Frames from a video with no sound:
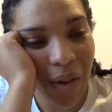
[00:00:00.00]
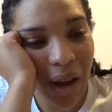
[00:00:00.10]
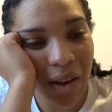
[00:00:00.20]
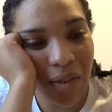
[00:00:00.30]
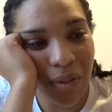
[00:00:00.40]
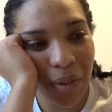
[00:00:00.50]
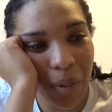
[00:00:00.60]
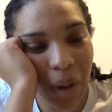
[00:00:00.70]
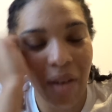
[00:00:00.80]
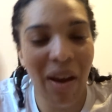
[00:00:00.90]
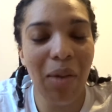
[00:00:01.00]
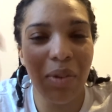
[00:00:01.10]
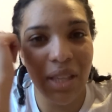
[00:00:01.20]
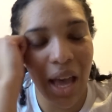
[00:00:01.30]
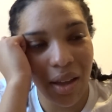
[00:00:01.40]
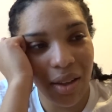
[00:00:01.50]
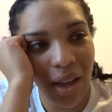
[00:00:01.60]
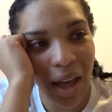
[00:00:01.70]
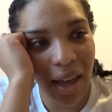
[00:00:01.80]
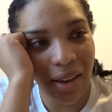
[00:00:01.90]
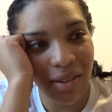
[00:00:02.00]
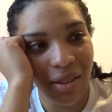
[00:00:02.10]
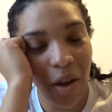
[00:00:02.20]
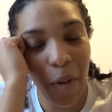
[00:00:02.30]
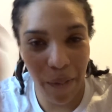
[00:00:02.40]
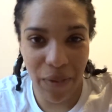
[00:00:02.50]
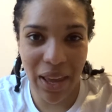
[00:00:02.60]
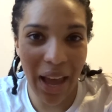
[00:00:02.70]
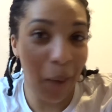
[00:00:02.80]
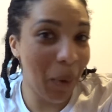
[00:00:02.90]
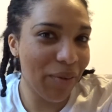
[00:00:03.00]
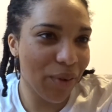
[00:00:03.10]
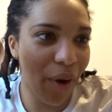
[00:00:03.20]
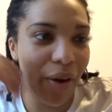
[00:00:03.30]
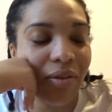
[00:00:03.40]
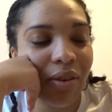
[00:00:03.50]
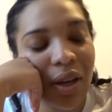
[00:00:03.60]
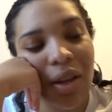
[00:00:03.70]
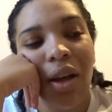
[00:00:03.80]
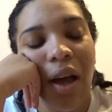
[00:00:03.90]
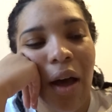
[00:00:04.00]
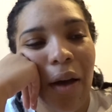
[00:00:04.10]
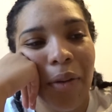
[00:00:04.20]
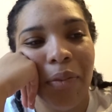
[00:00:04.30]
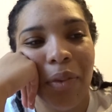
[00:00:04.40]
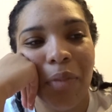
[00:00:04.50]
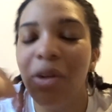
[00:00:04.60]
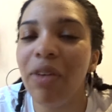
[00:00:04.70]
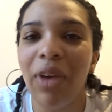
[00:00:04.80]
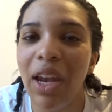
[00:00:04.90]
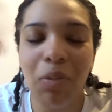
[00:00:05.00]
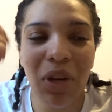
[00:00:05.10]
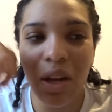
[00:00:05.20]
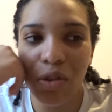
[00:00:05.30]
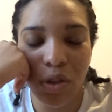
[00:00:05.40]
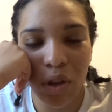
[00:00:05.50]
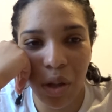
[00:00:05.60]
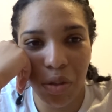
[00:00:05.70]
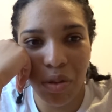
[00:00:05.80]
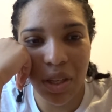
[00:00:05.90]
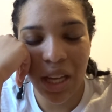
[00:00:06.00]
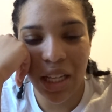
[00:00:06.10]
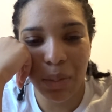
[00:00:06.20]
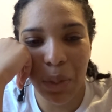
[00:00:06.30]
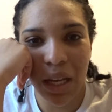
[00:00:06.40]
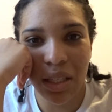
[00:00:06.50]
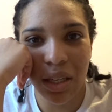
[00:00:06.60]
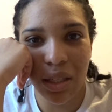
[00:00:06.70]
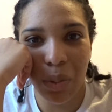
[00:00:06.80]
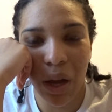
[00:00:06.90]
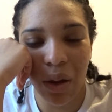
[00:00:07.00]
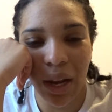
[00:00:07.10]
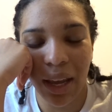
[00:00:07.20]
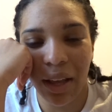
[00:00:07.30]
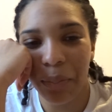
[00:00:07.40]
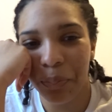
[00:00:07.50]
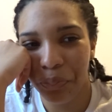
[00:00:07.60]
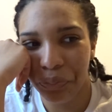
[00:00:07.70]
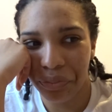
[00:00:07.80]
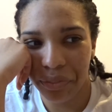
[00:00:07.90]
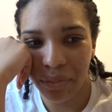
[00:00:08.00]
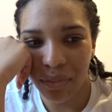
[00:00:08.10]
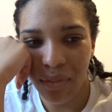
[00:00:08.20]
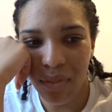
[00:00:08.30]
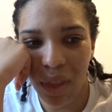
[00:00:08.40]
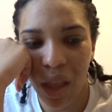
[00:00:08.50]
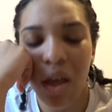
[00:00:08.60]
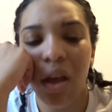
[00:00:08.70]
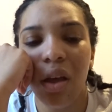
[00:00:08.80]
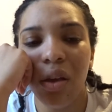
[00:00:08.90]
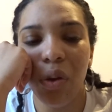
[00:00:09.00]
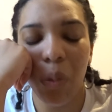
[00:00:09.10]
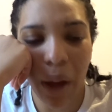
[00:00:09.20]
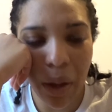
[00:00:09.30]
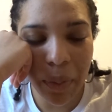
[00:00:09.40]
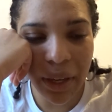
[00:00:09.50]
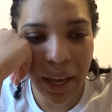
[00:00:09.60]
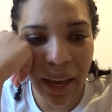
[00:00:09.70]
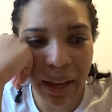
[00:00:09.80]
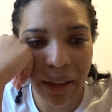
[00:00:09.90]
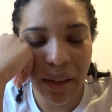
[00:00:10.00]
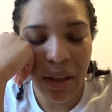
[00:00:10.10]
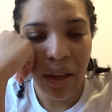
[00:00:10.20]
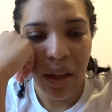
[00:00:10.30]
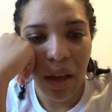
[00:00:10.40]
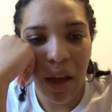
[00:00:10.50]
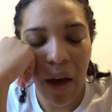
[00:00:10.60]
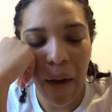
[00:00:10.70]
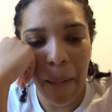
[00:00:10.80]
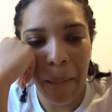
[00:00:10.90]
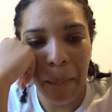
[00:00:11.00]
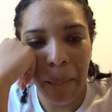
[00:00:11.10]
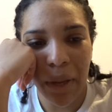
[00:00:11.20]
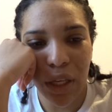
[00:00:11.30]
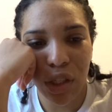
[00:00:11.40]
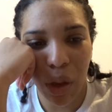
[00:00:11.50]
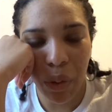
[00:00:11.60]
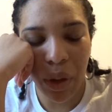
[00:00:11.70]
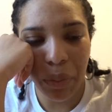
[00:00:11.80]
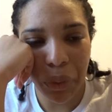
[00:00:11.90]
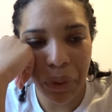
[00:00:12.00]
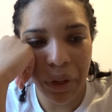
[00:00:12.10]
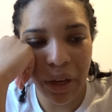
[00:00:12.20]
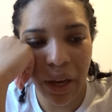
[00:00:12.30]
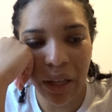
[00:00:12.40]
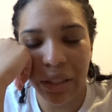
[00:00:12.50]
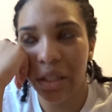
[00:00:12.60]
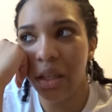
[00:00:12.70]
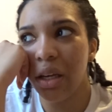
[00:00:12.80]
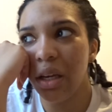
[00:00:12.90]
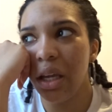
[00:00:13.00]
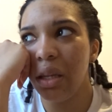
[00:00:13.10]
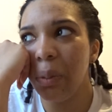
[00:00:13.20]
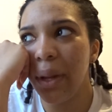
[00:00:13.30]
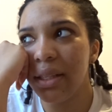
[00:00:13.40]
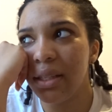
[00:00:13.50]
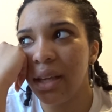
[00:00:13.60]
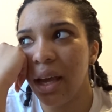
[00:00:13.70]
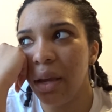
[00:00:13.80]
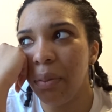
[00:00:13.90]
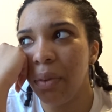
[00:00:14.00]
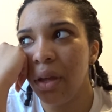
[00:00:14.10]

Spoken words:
kind of where I was at and hopefully how I've grown. But for anybody else who's going through this headspace as well, like, your well-being is so important, and in the winter time